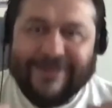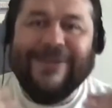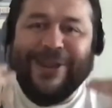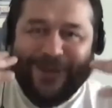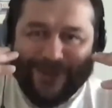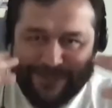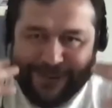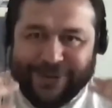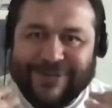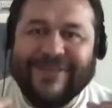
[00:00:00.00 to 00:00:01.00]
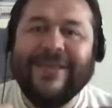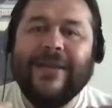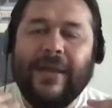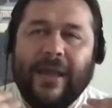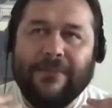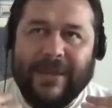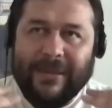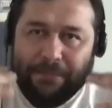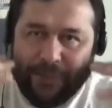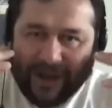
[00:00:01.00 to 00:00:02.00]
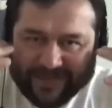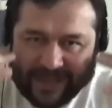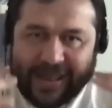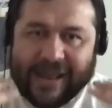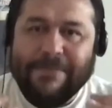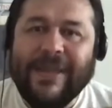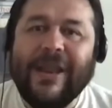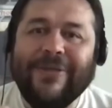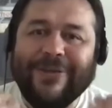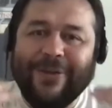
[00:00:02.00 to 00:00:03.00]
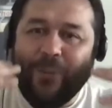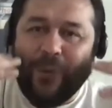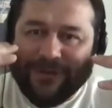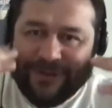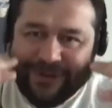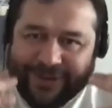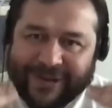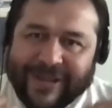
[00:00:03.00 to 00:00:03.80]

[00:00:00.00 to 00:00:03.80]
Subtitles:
you know, because being pregnant and being under the water